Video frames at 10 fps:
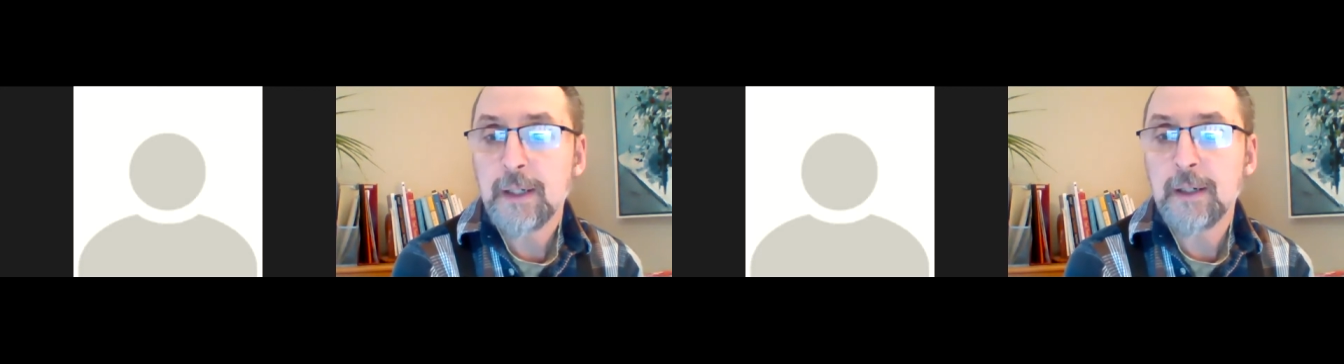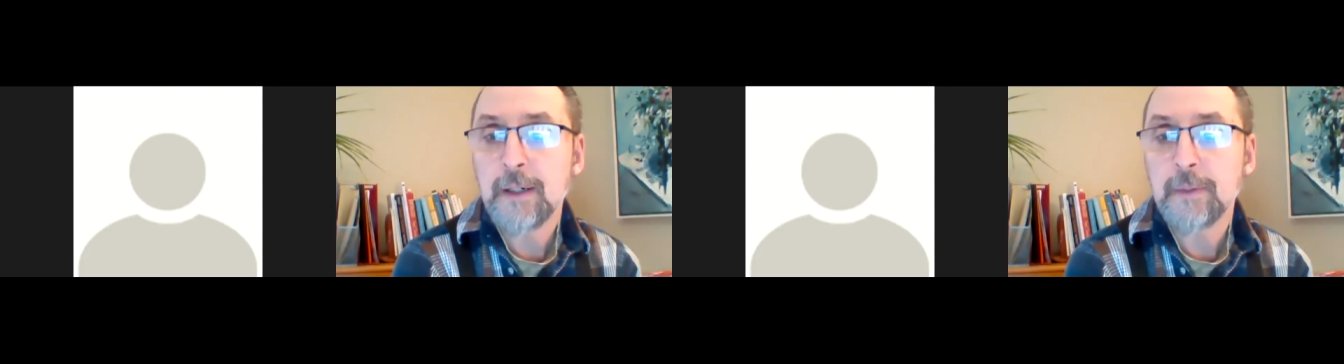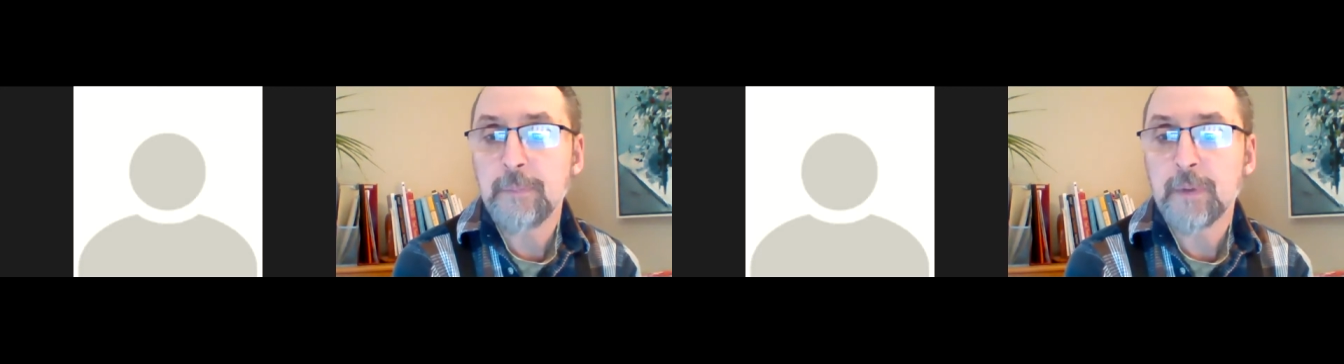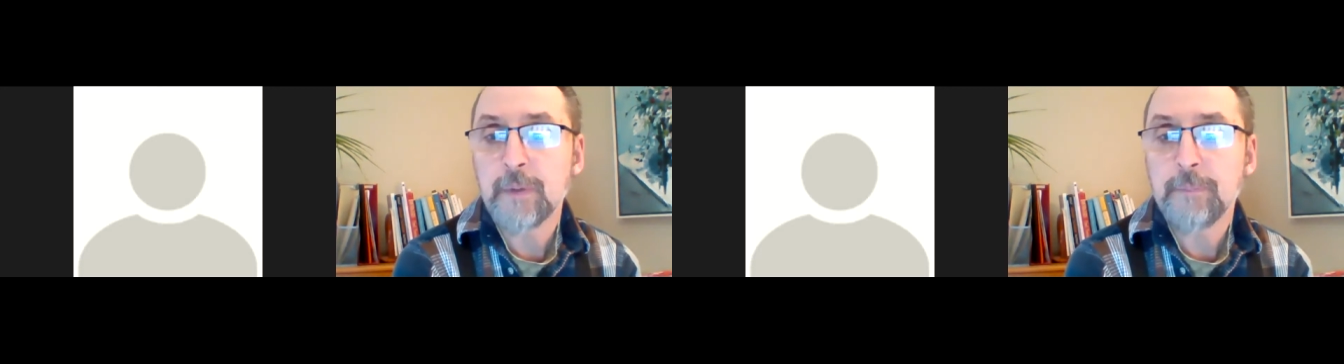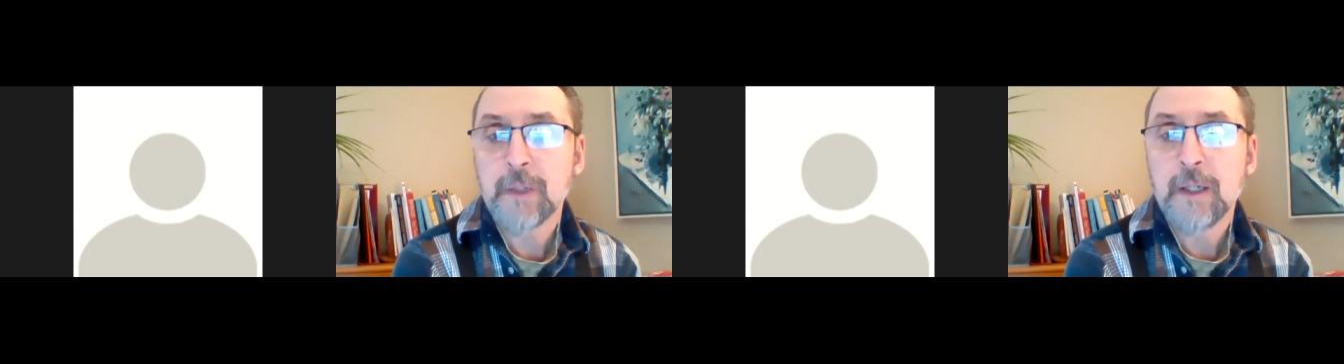Um,
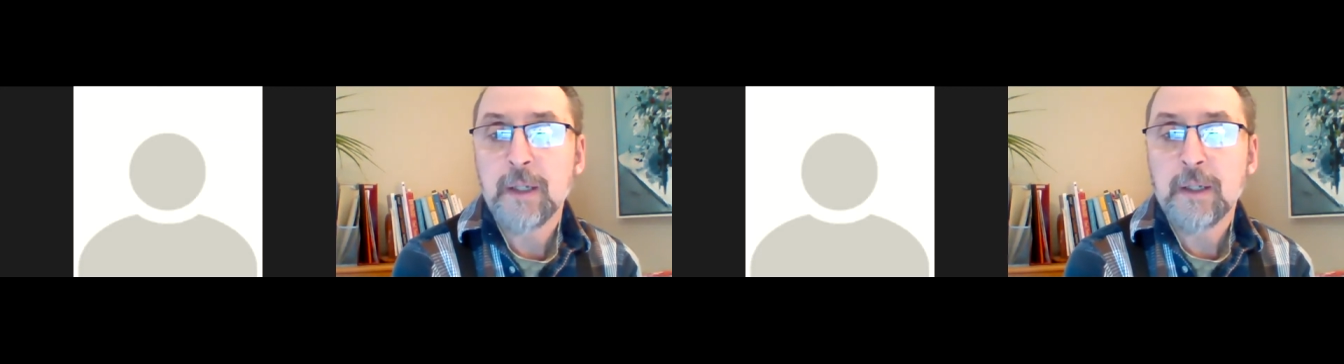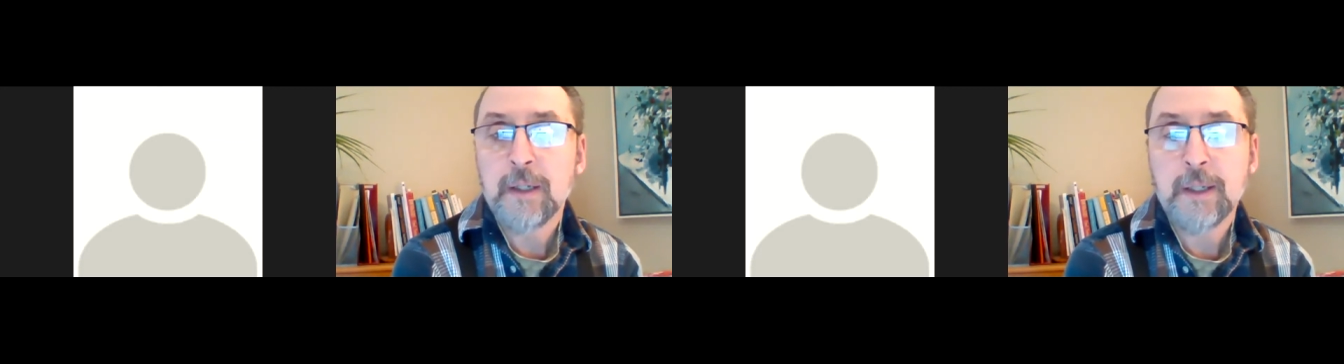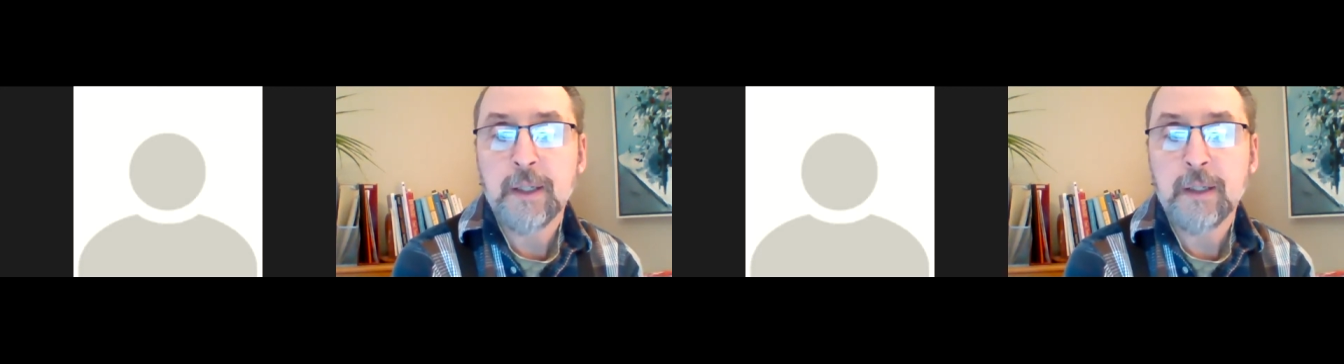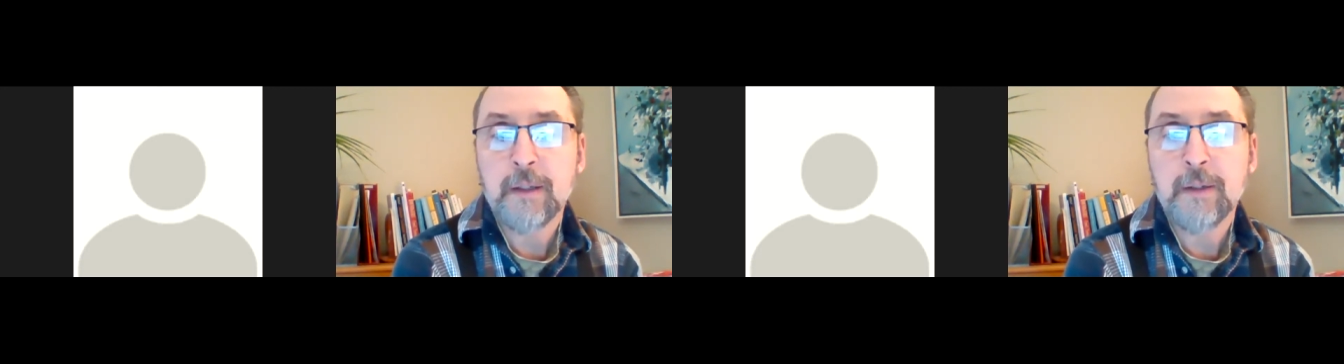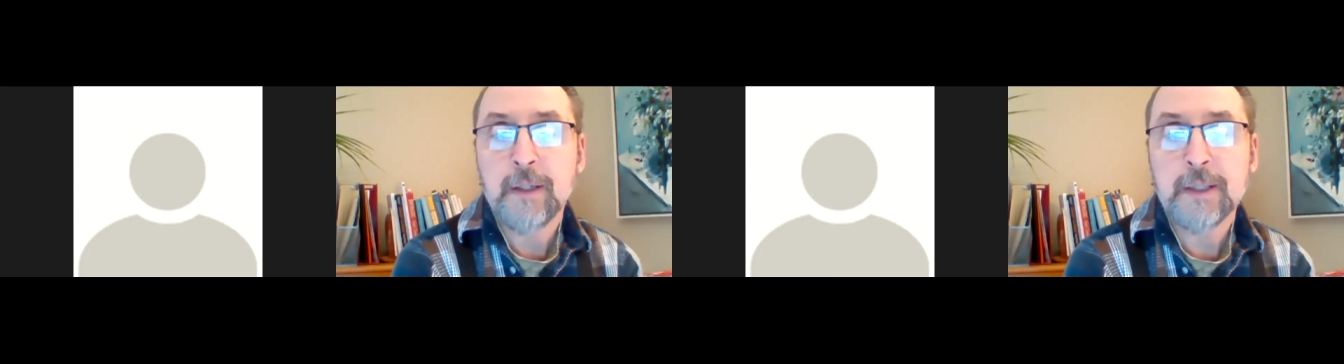
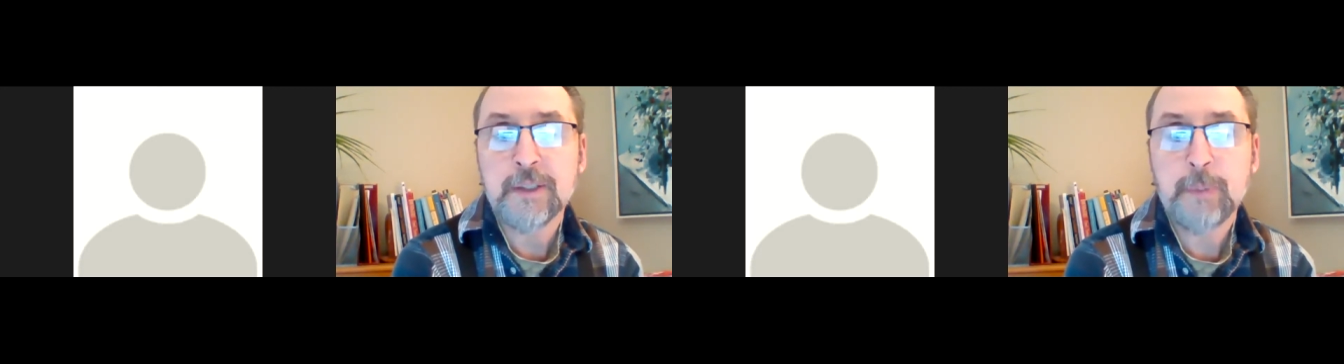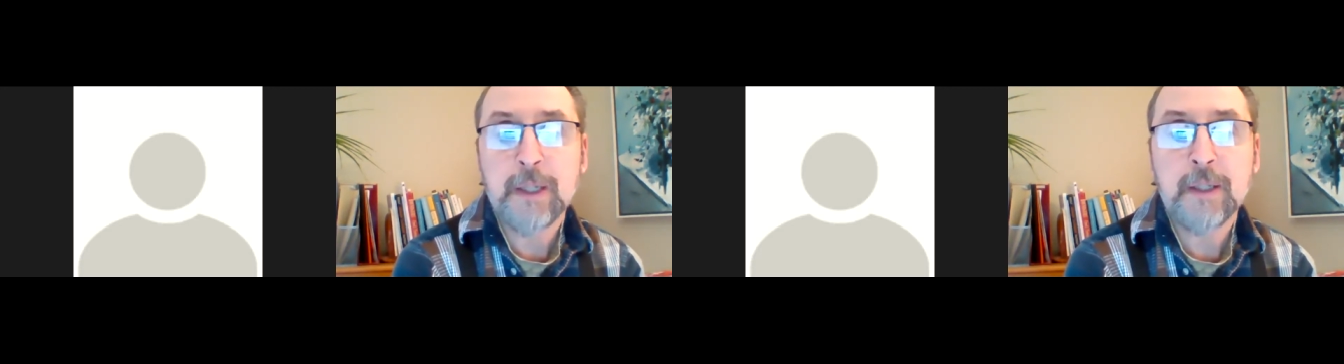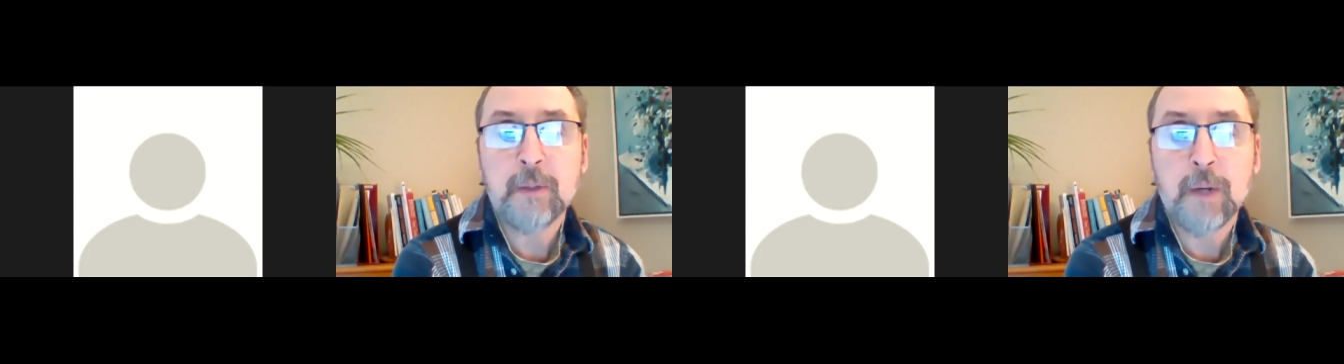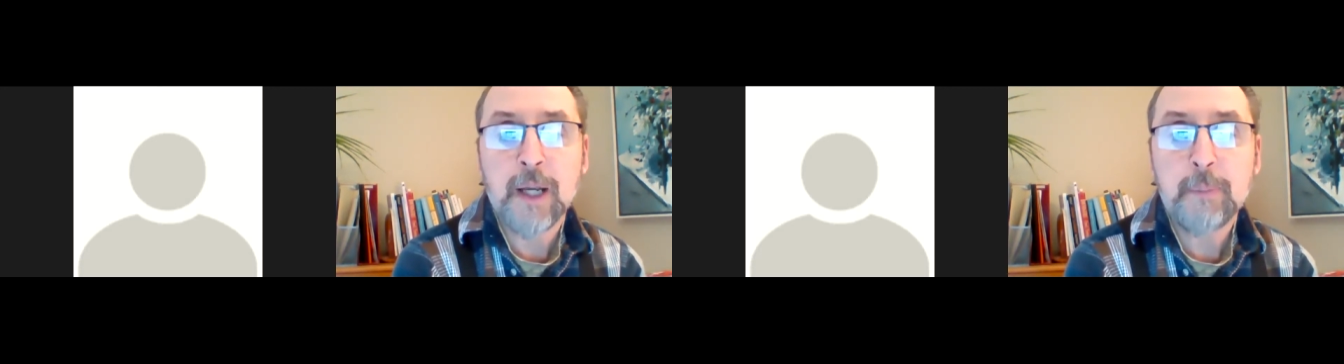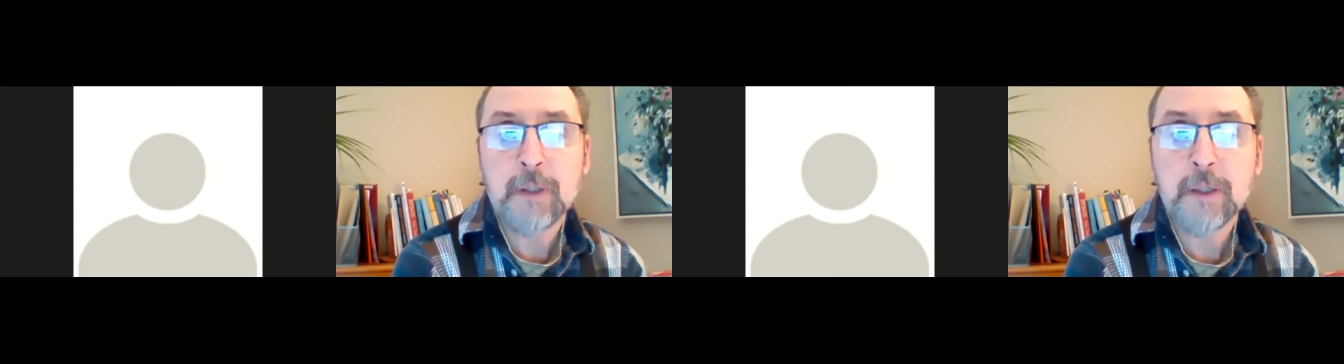in expanding
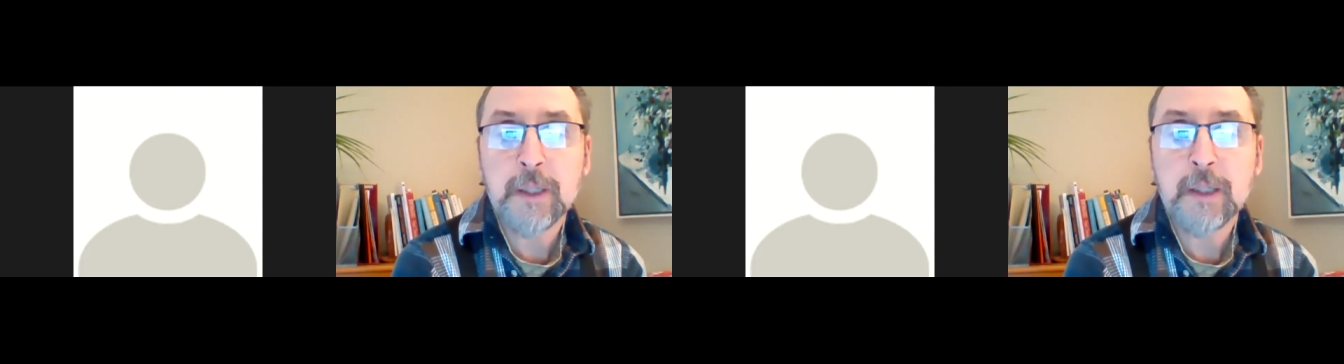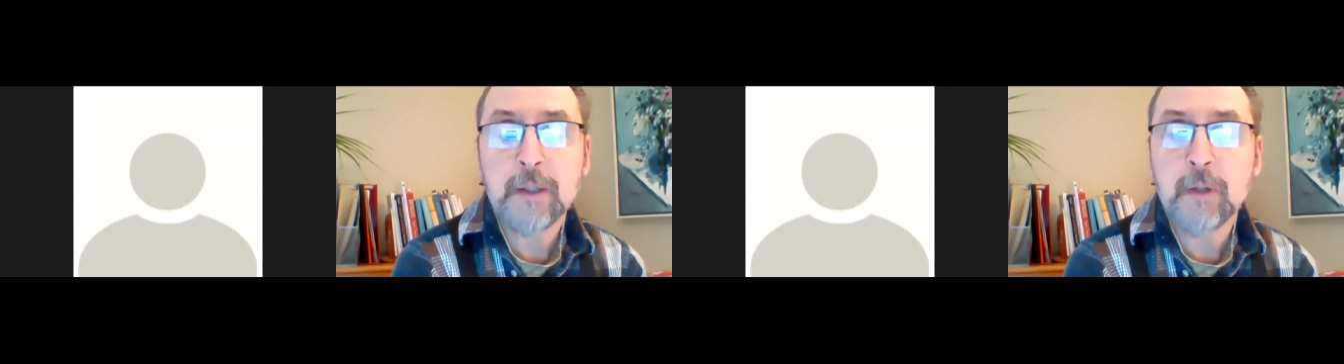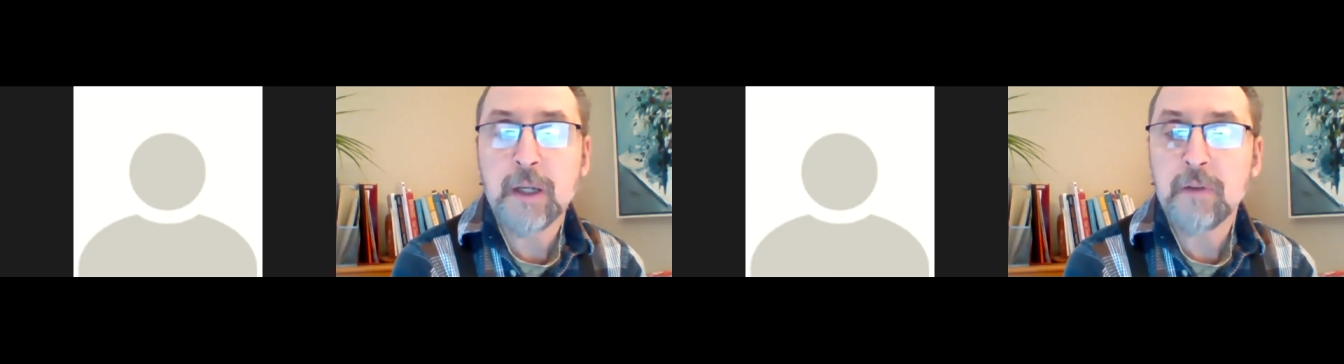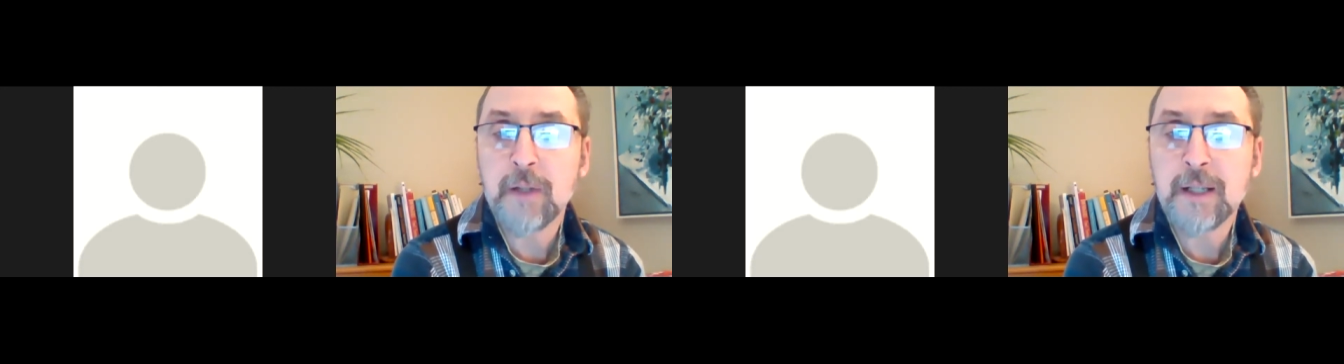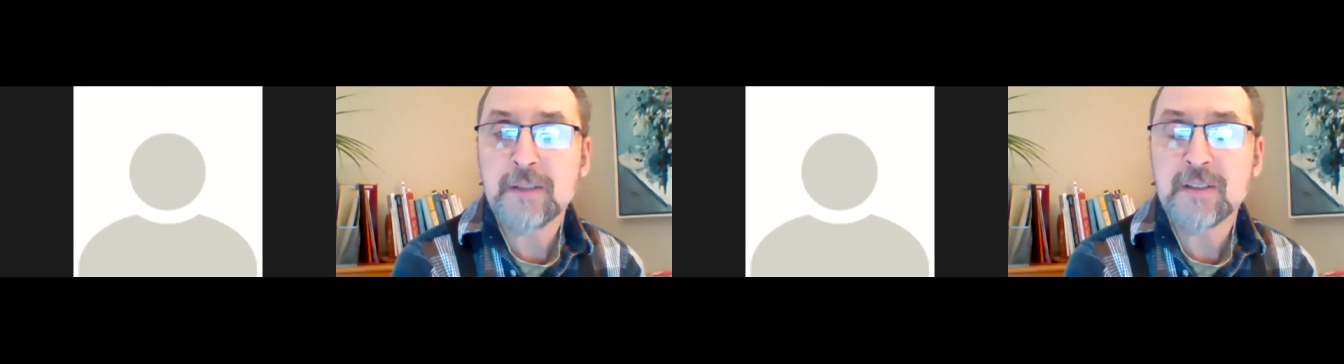rapidly, you have lots